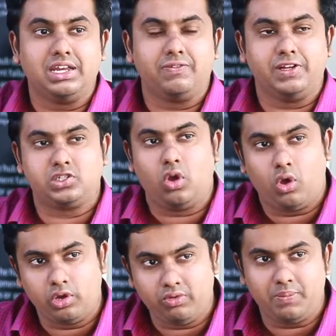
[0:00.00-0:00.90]
if it's
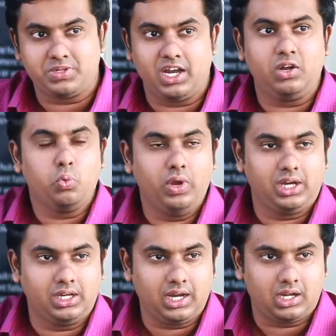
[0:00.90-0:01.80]
on a website, we
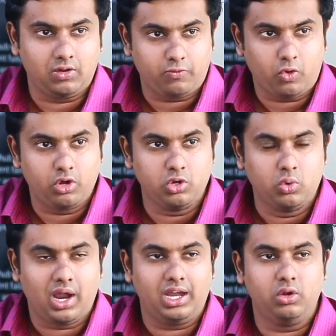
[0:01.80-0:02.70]
can get it for
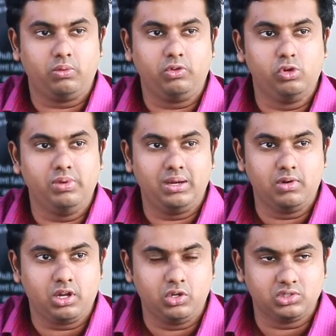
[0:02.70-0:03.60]
you and you'll be
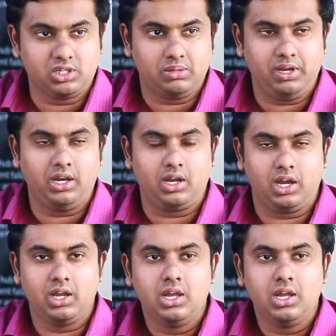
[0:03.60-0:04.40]
able to use it immediately.